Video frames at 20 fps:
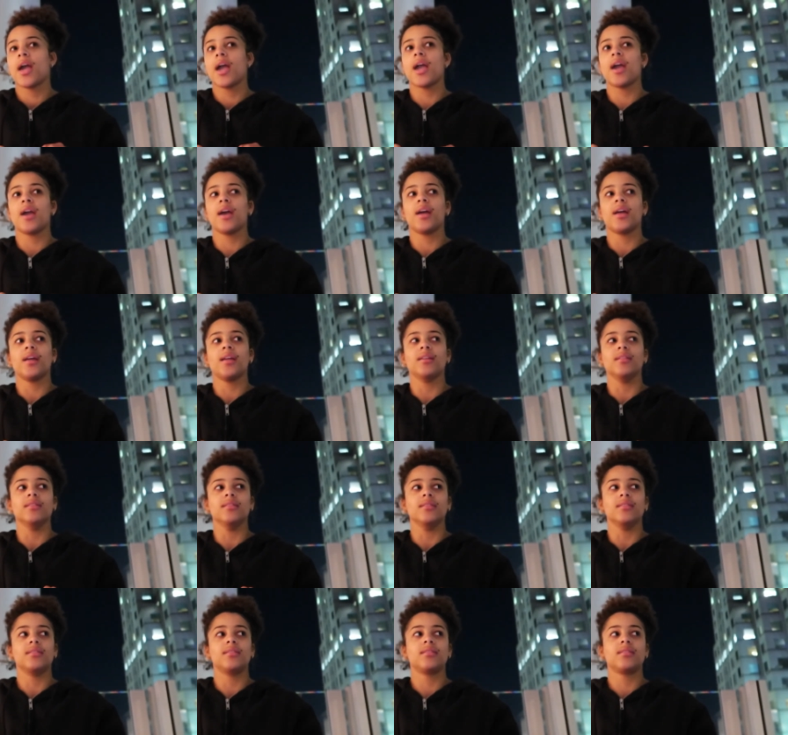
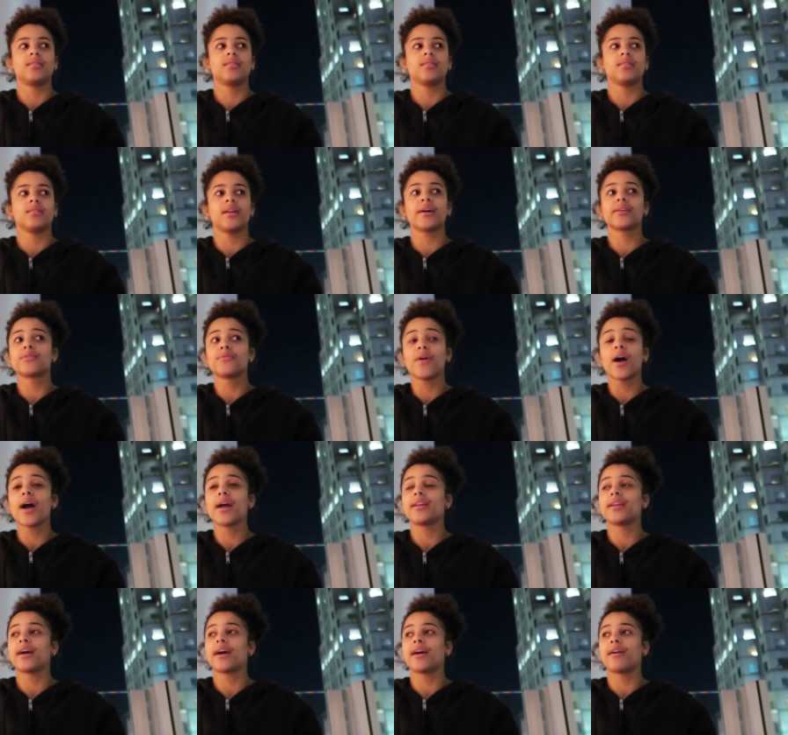And that's
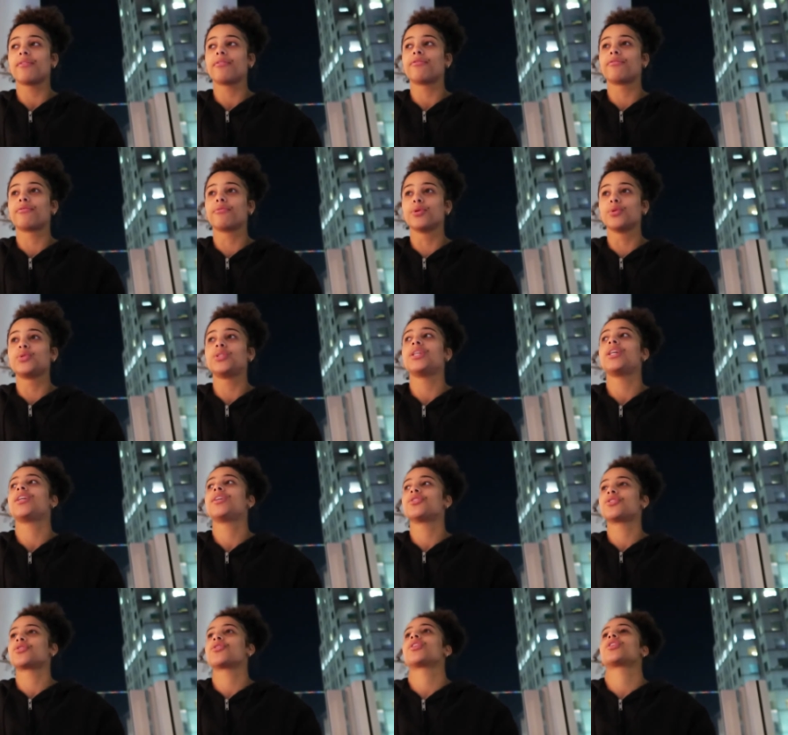fine to have routine
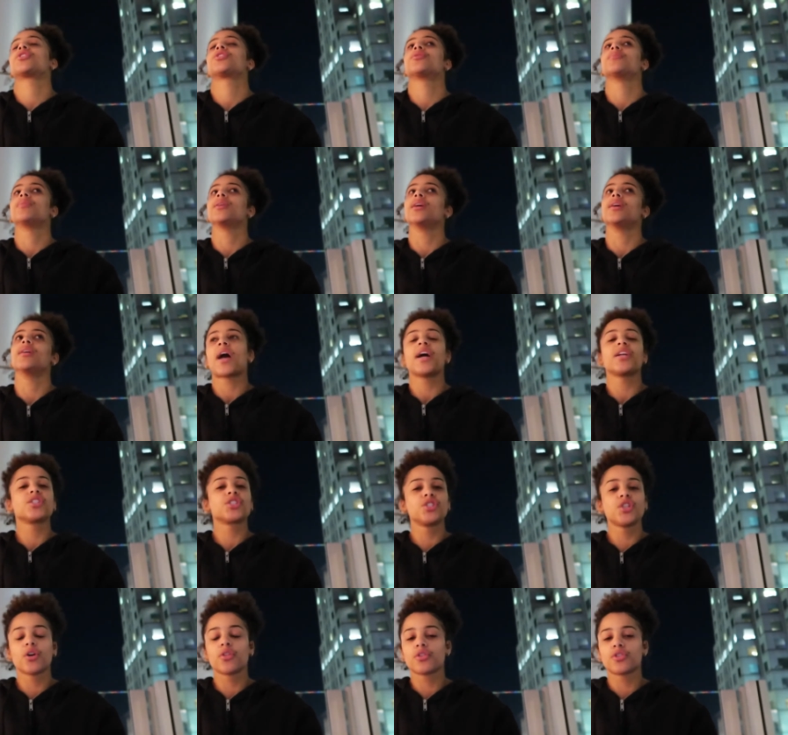and structure, but I
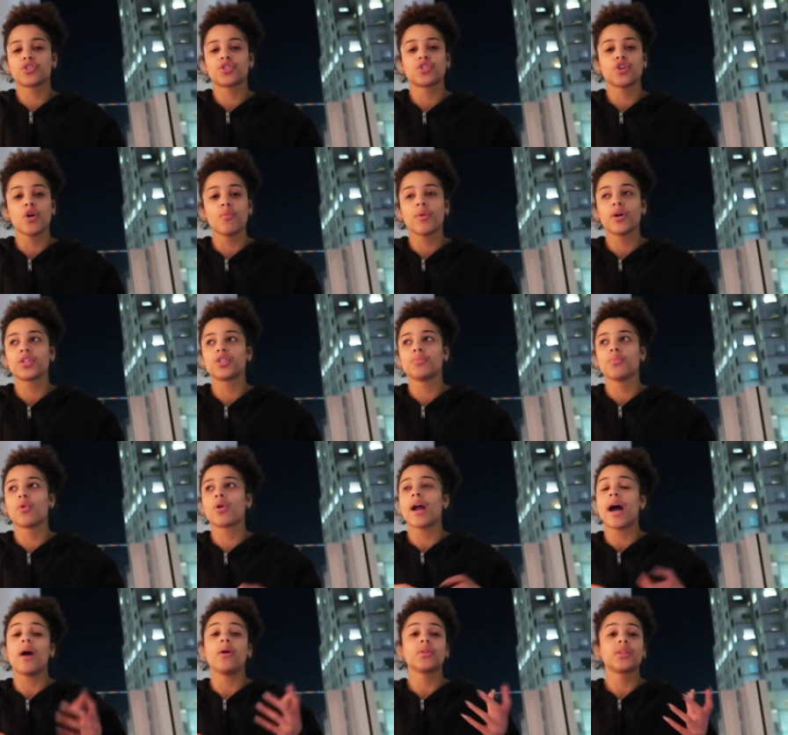just know there's so much
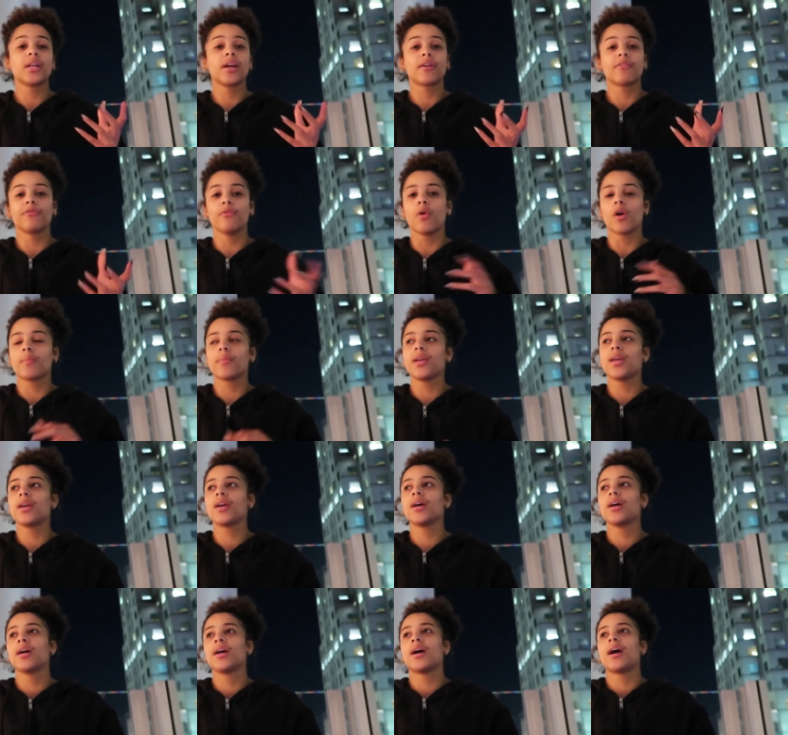more out there for
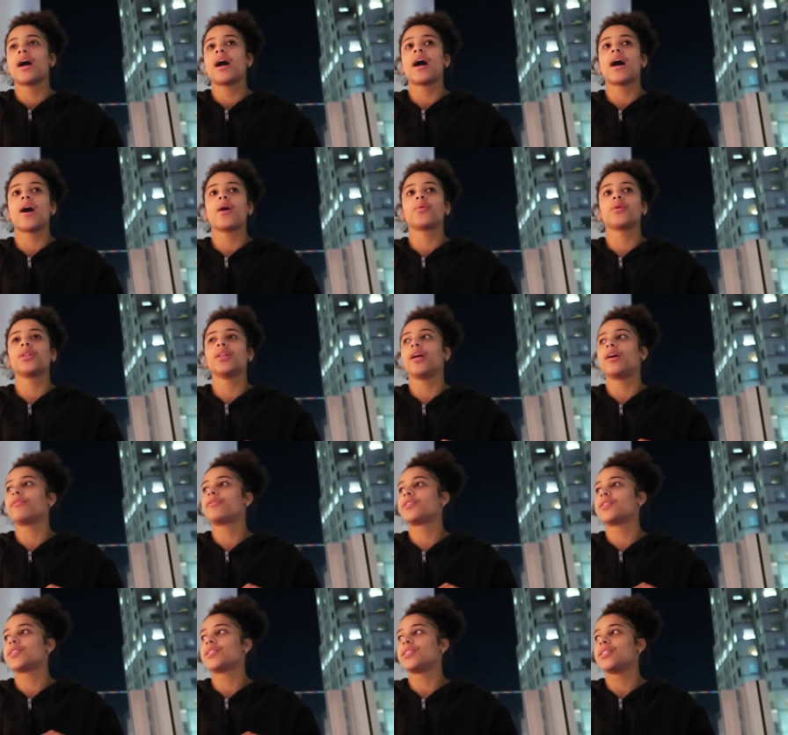me. I would
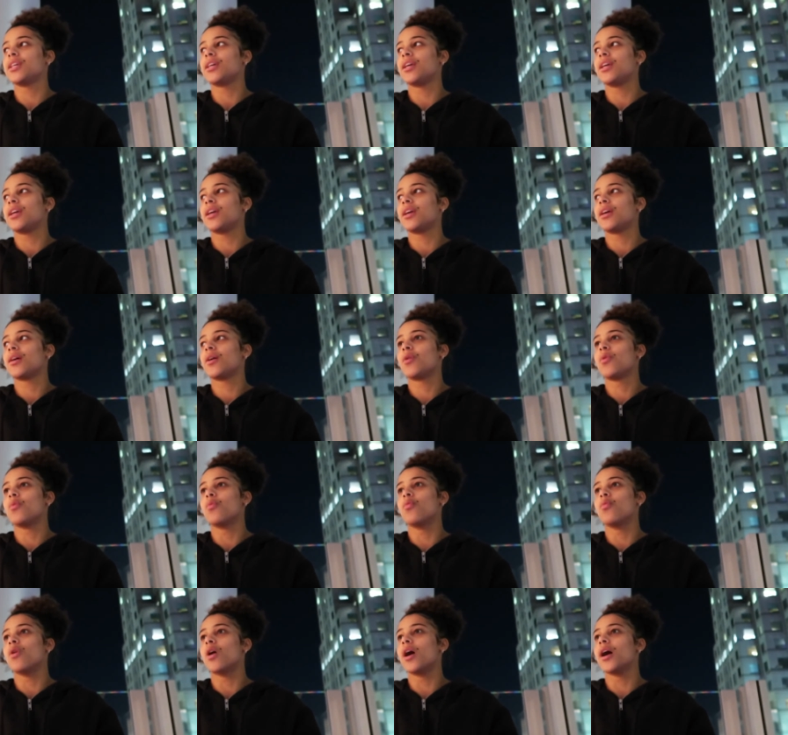love to see
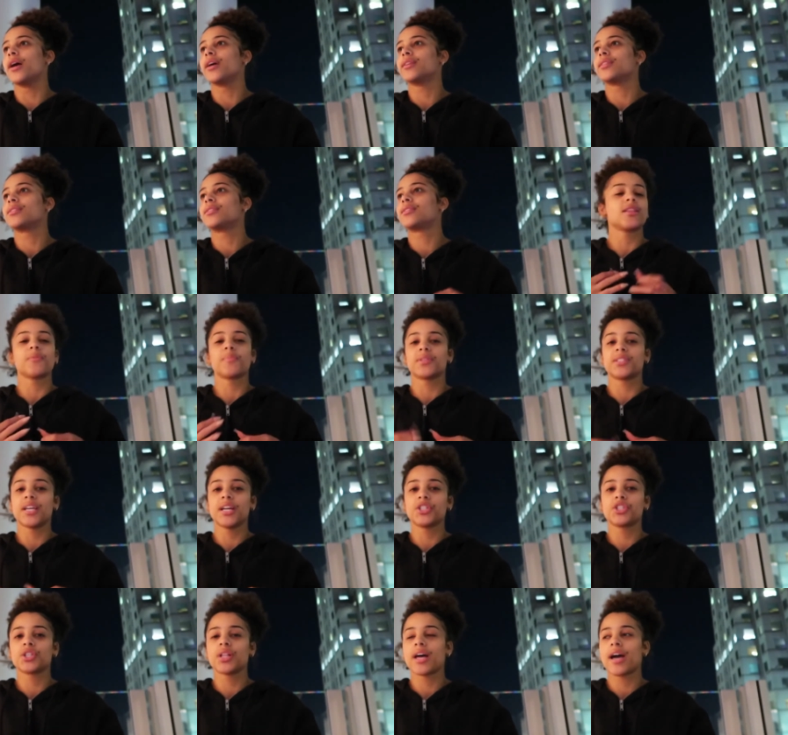what the
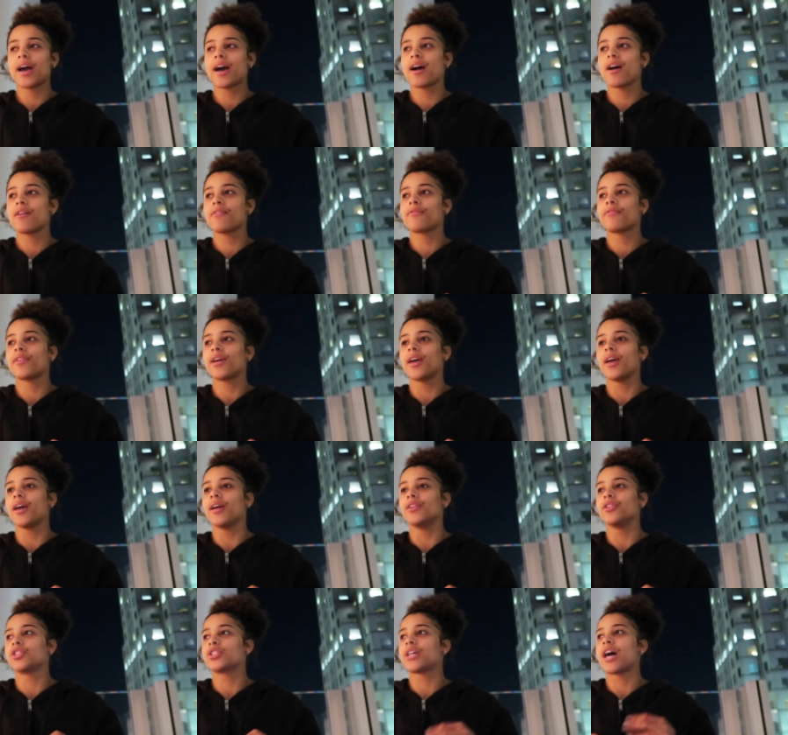potential I have
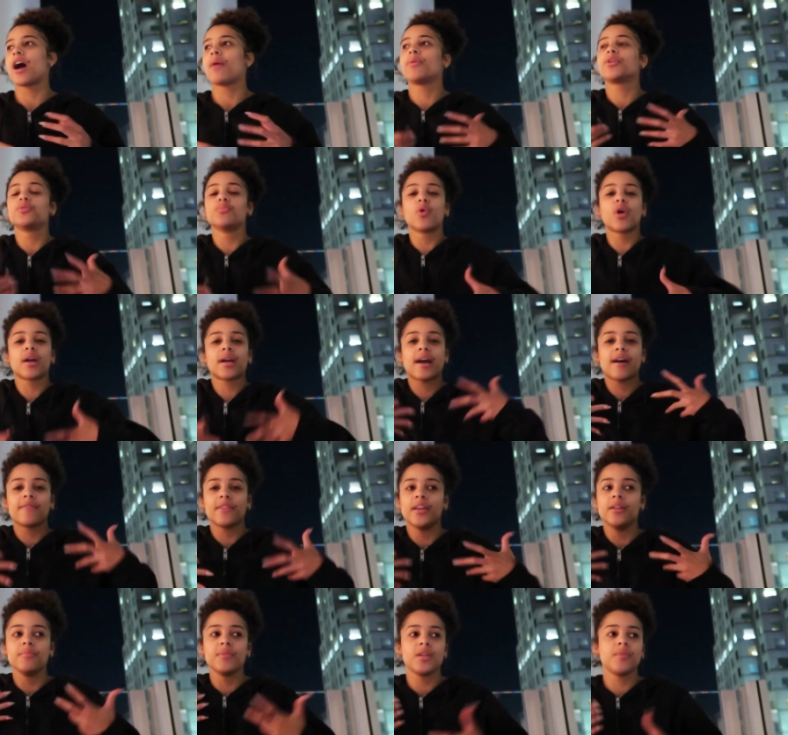and just how much more I
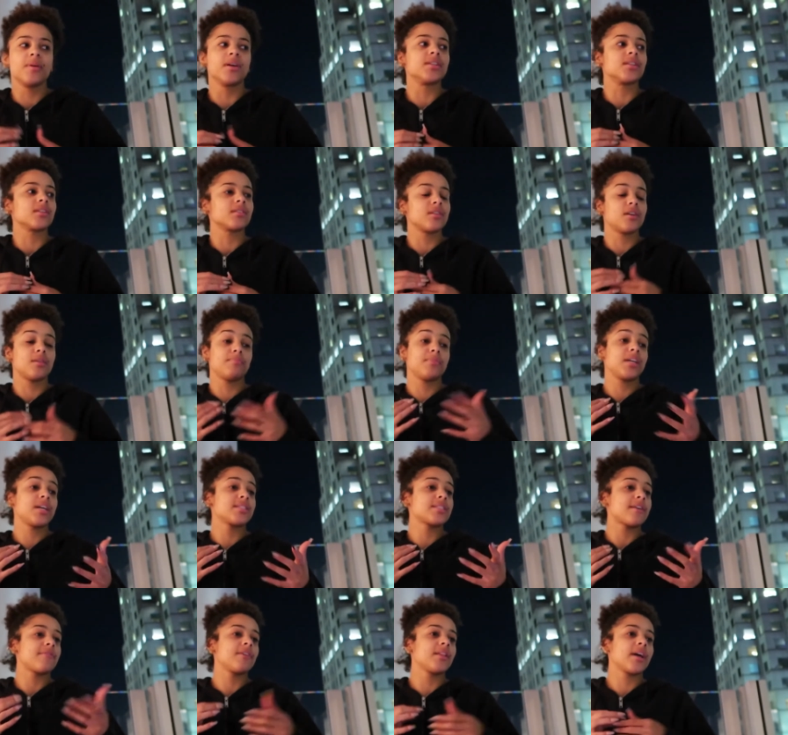have in me, but
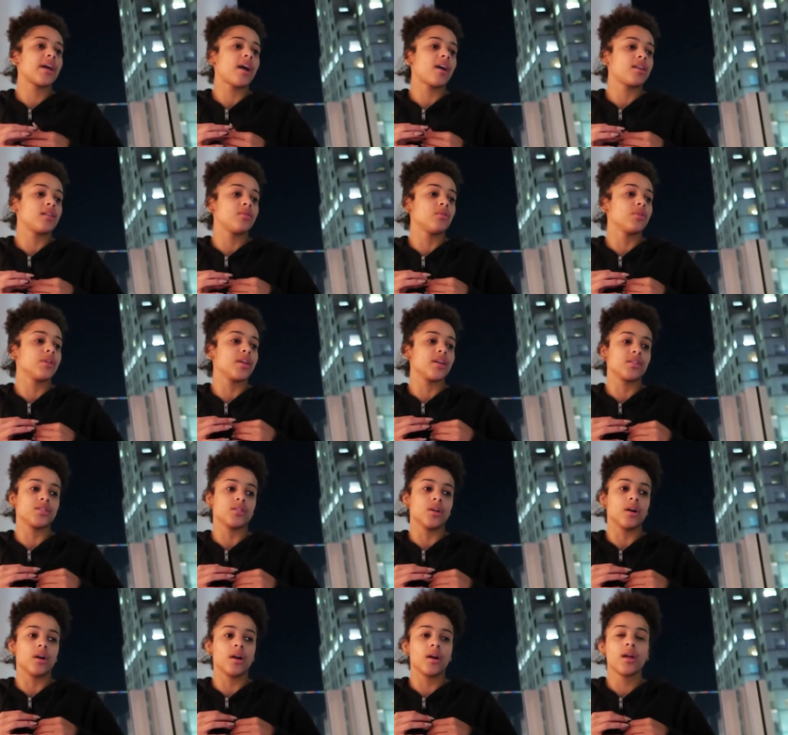because I feel like I can only
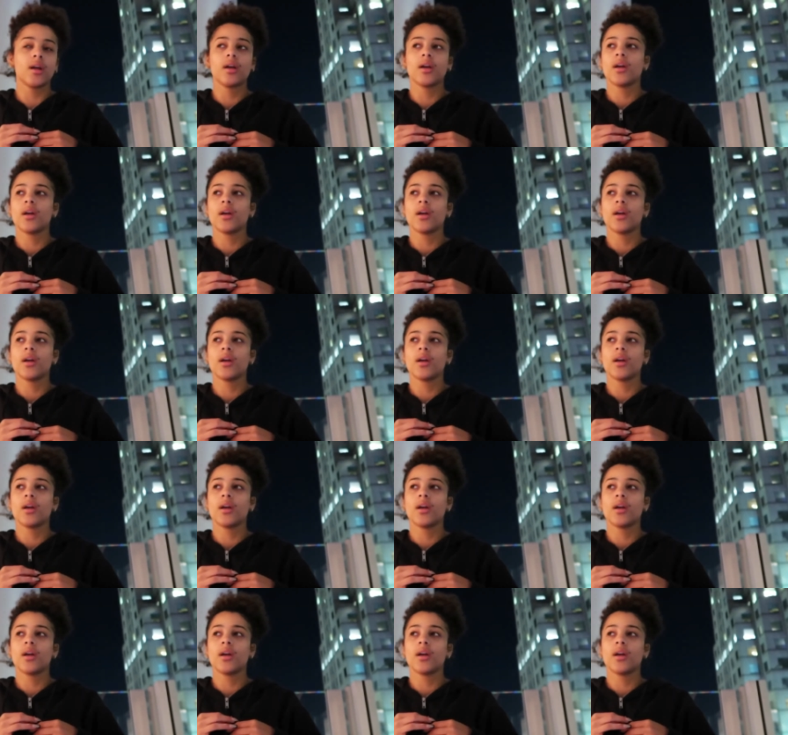exert